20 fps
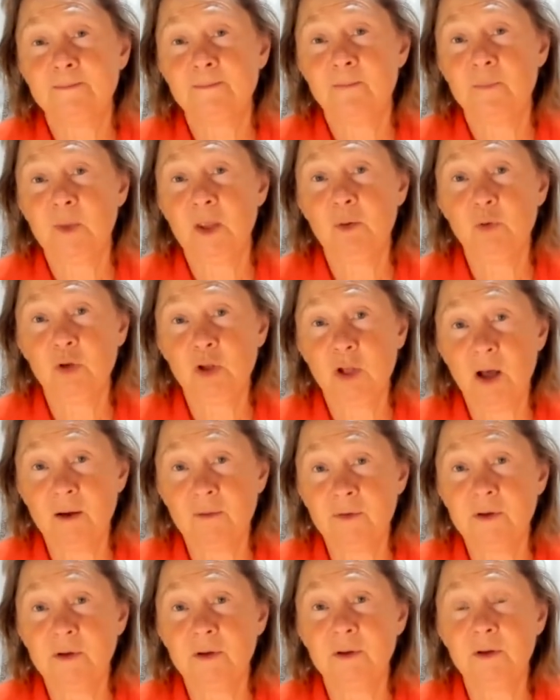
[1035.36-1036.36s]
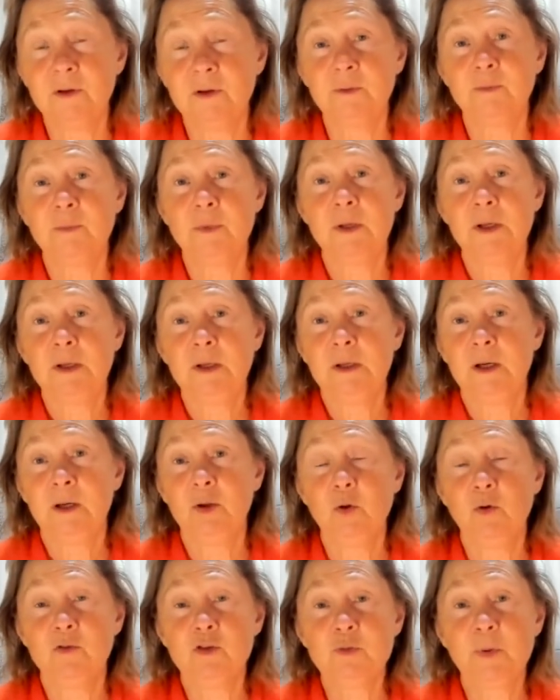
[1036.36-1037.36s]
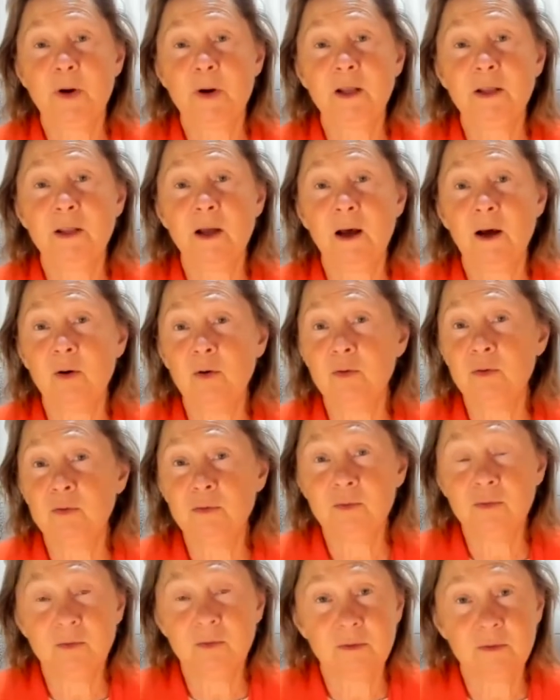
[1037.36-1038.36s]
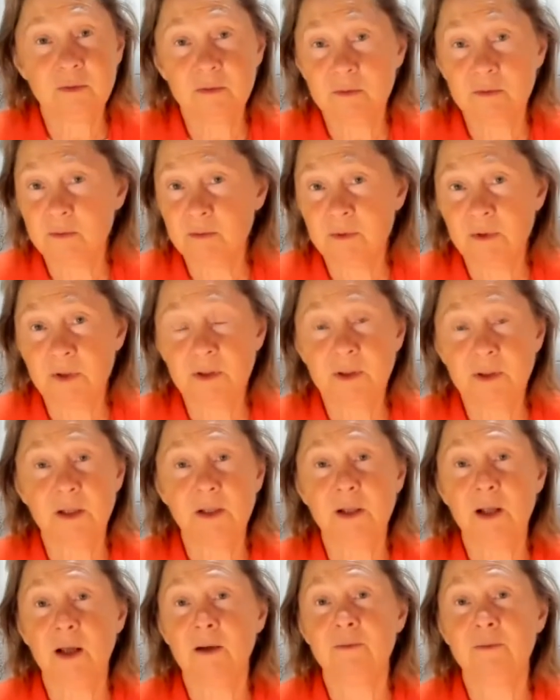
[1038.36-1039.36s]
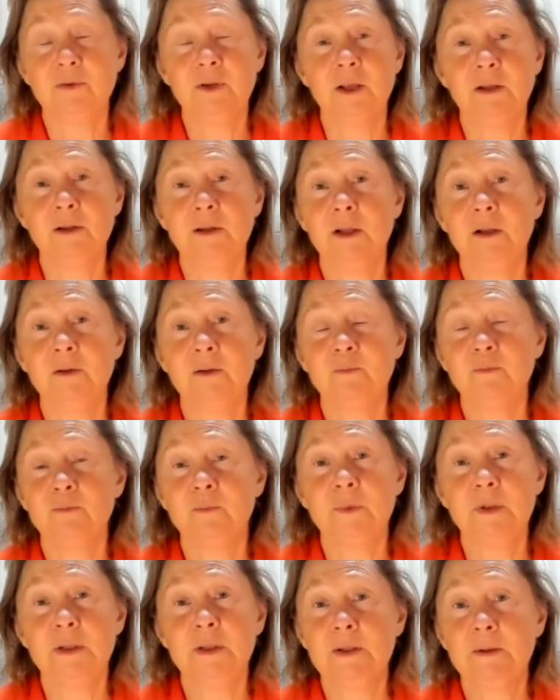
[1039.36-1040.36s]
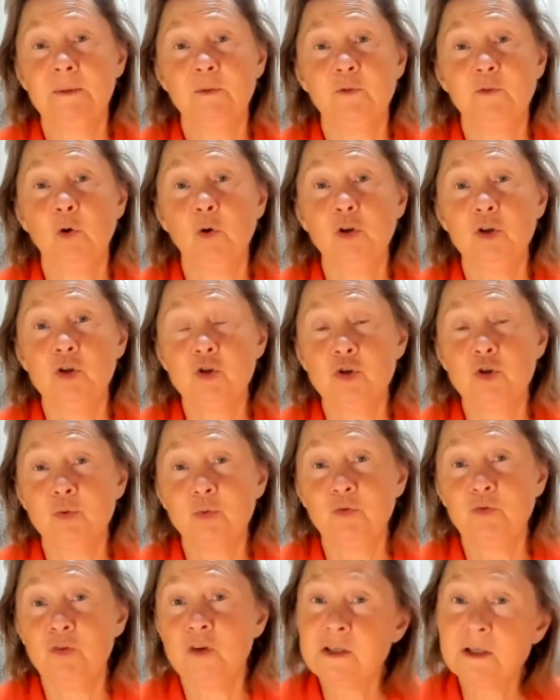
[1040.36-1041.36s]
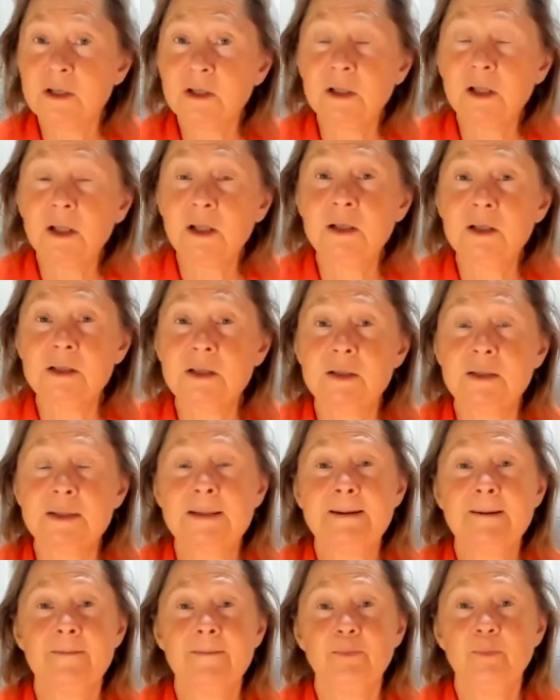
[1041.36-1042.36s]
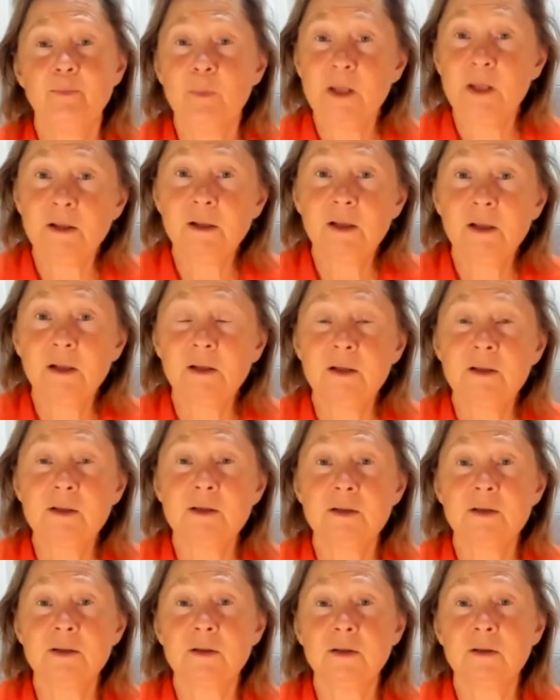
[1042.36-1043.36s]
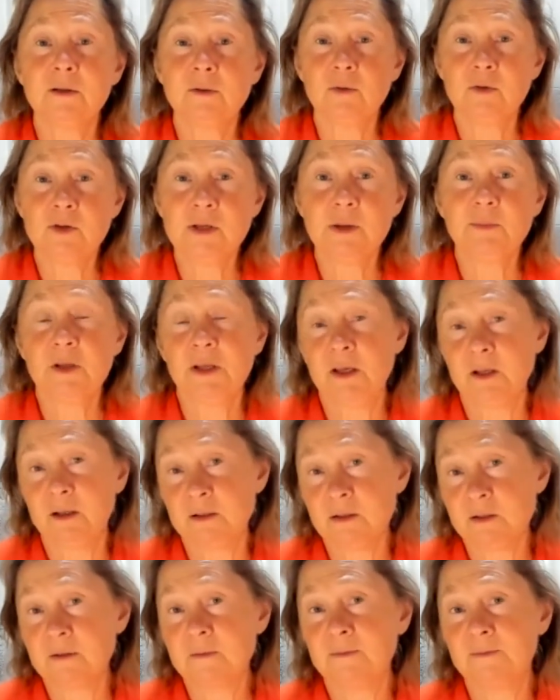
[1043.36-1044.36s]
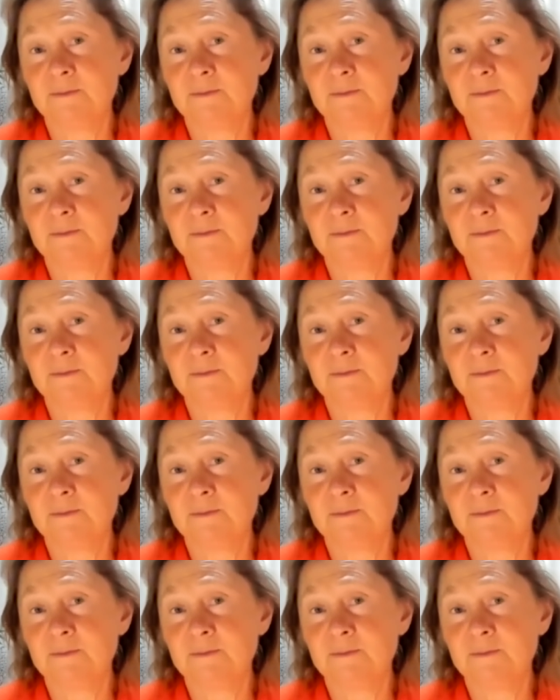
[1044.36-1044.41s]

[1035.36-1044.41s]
They will have a, a nervous breakdown. They'll have they, they'll uh, fall into physical illness, mental illness, or something else.